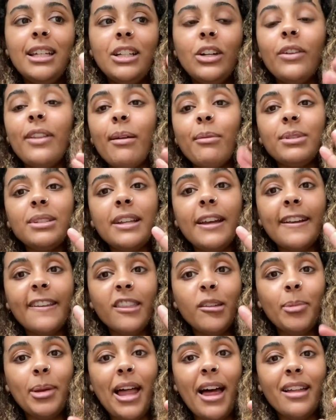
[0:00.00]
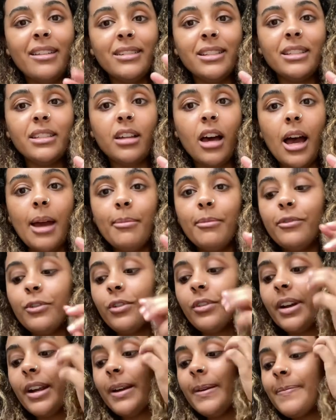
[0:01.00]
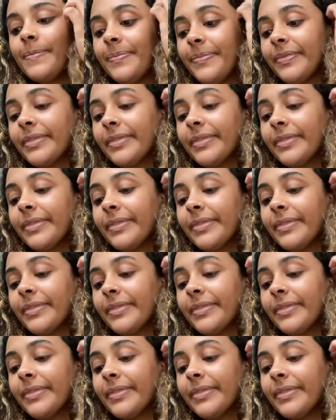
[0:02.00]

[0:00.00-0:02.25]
well that was like the planned time for it